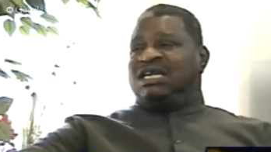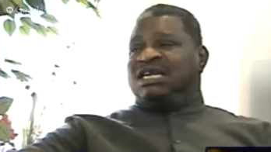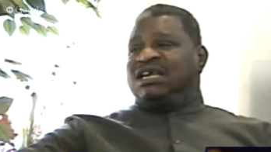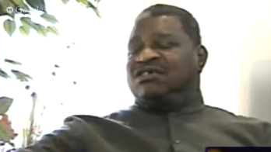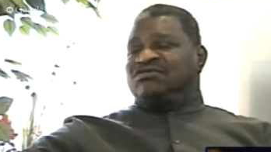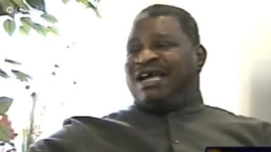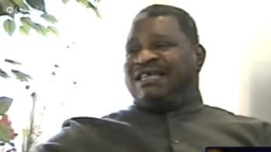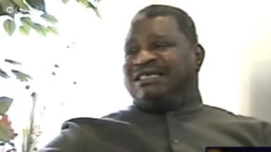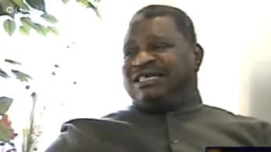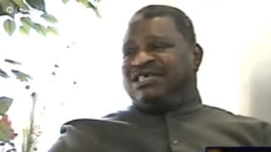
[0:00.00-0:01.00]

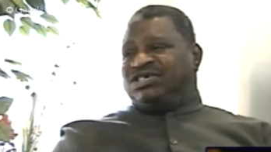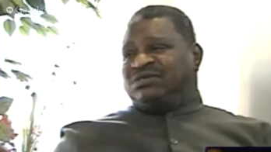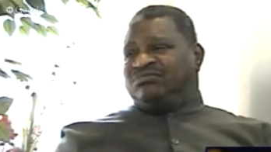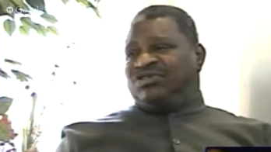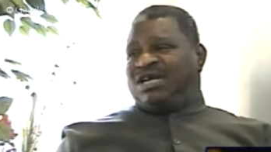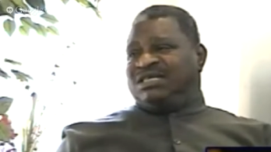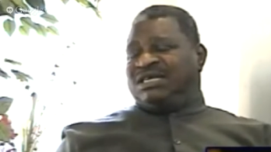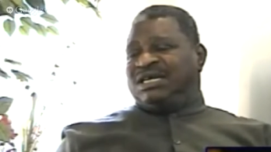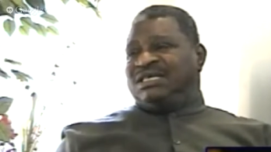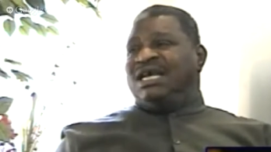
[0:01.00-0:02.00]
niggerization
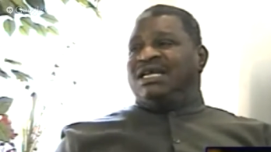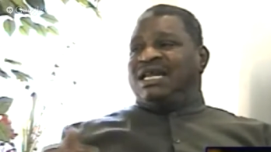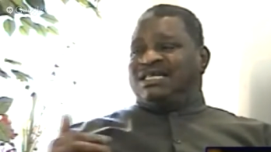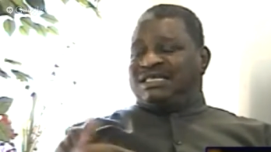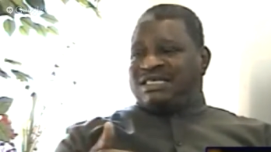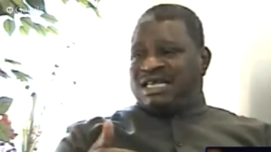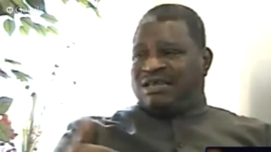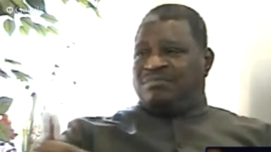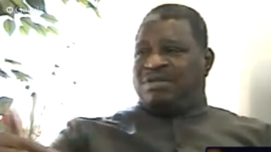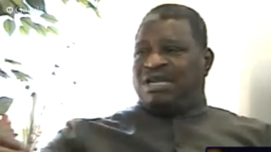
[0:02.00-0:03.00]
process that is
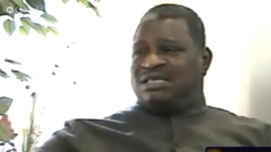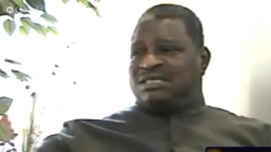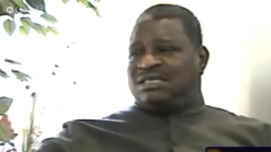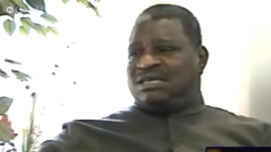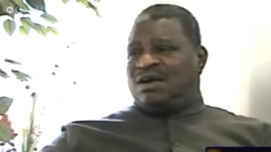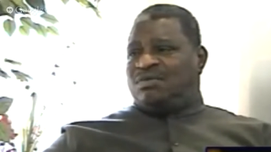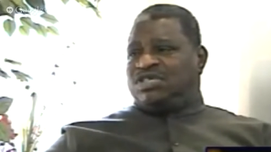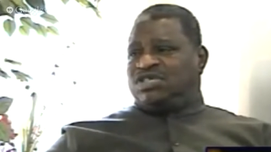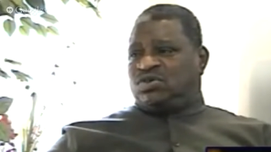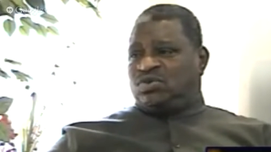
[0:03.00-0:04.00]
taking place in our
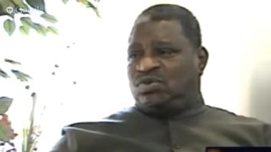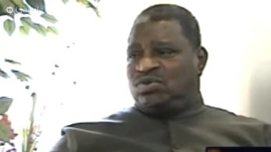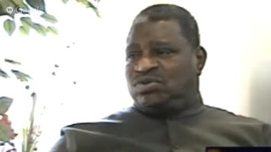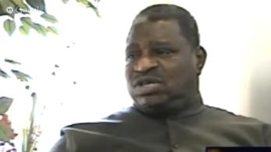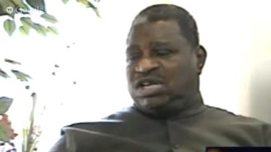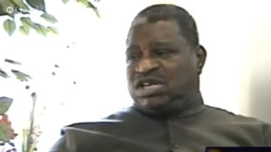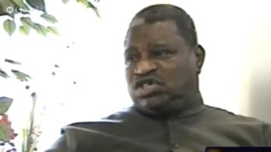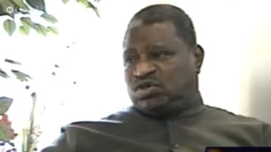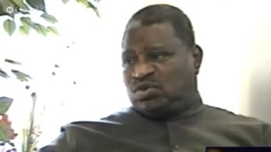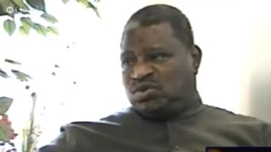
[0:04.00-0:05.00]
schools, in the
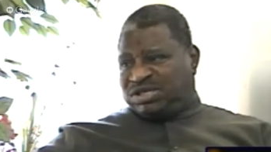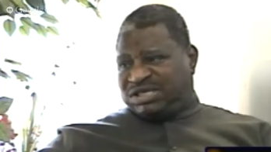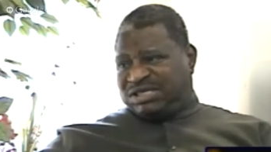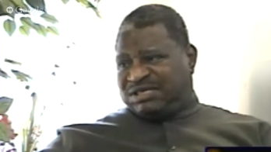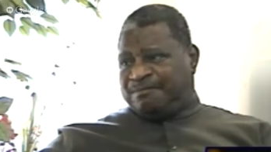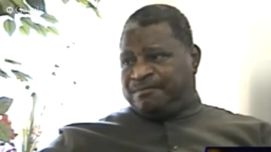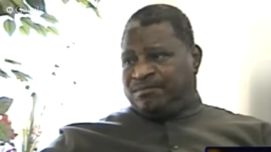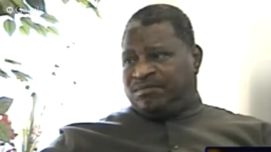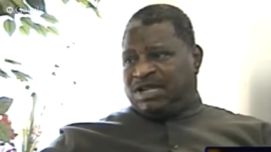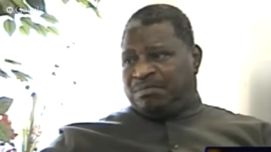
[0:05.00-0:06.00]
school system,
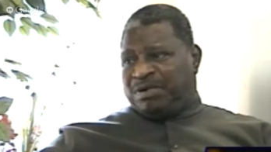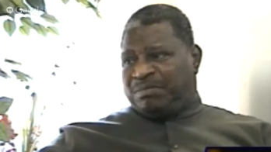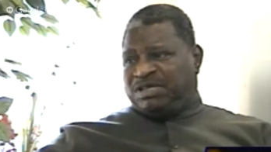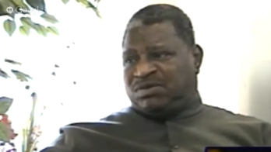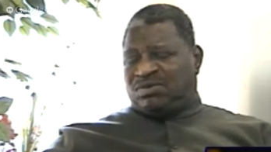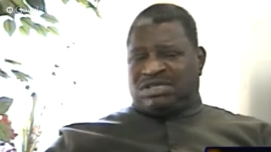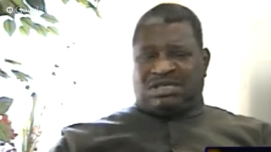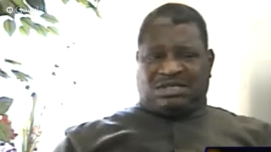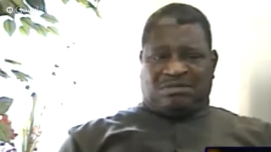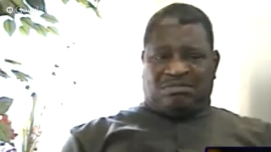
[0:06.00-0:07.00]
the public school
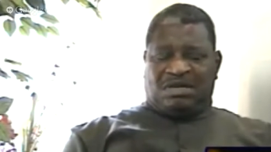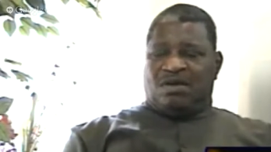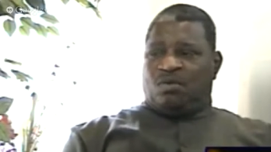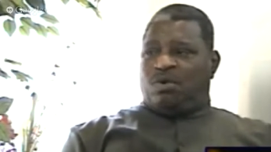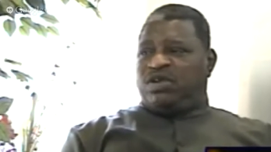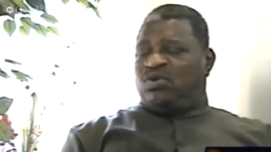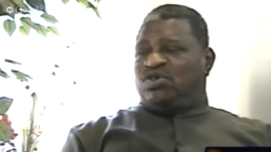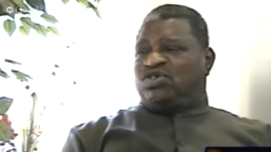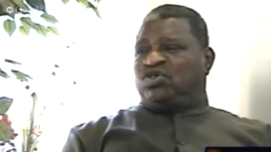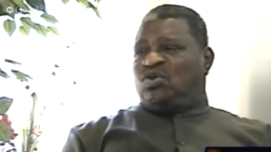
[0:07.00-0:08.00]
system, where you
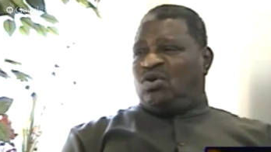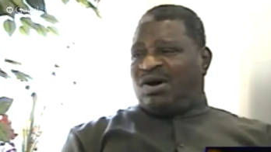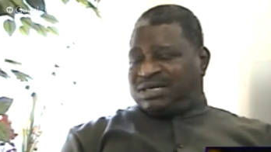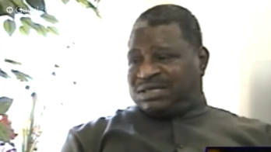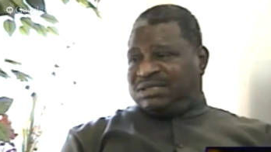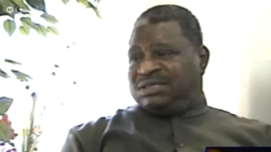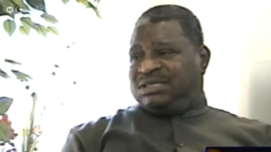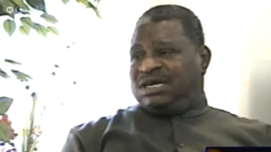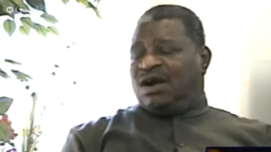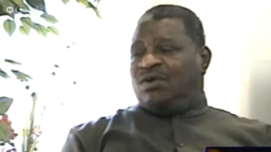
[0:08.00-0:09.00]
are taught
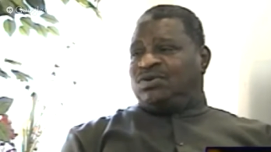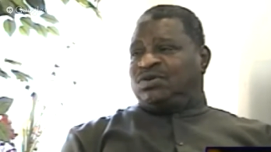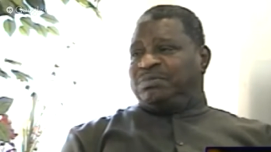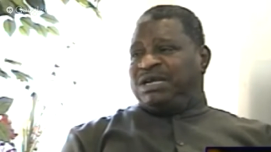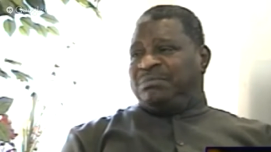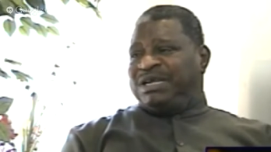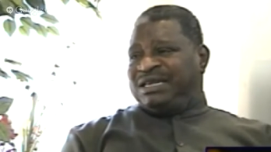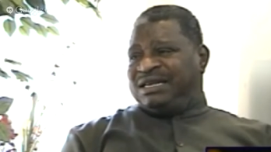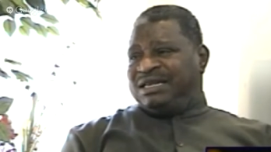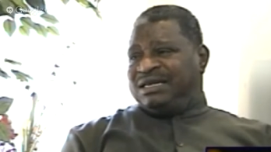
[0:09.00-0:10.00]
how to be
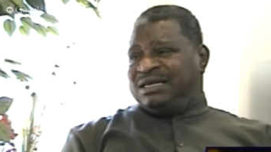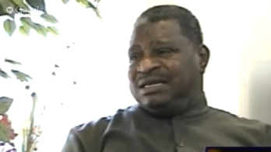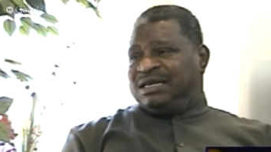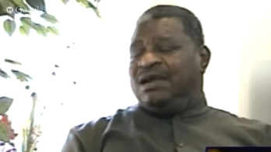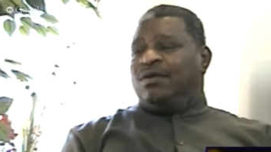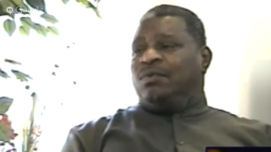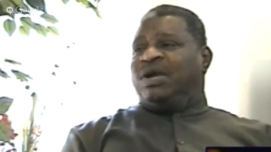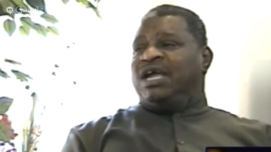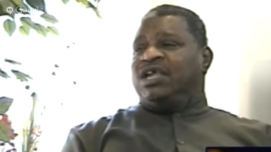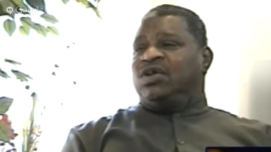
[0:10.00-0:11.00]
obedient,
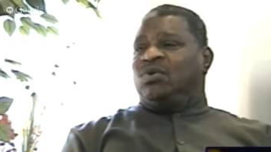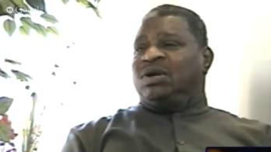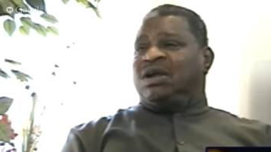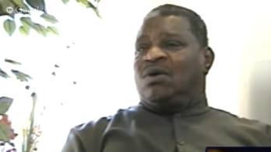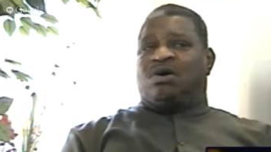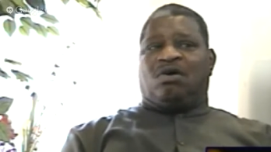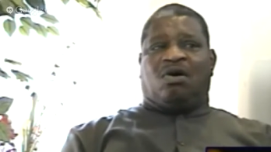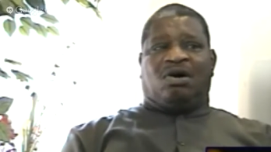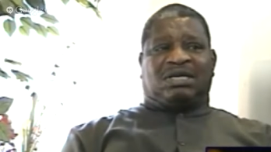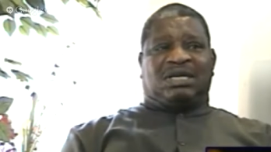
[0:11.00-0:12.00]
where you are now
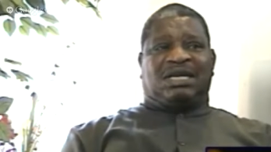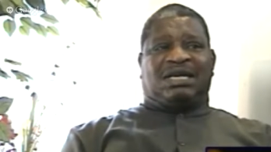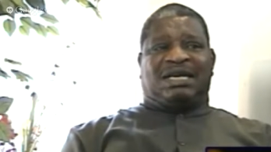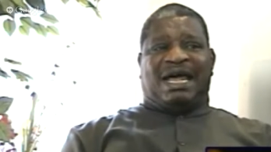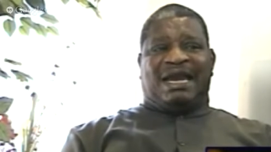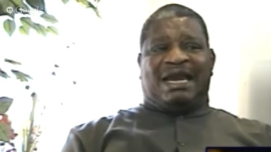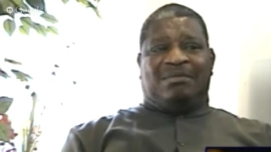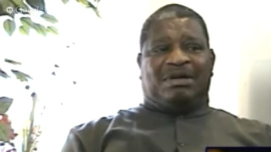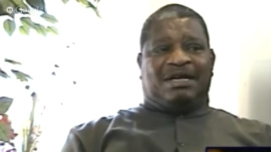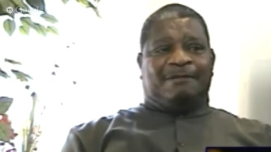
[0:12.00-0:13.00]
caught in the
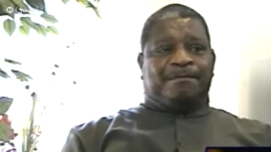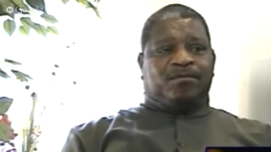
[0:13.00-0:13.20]
dilemma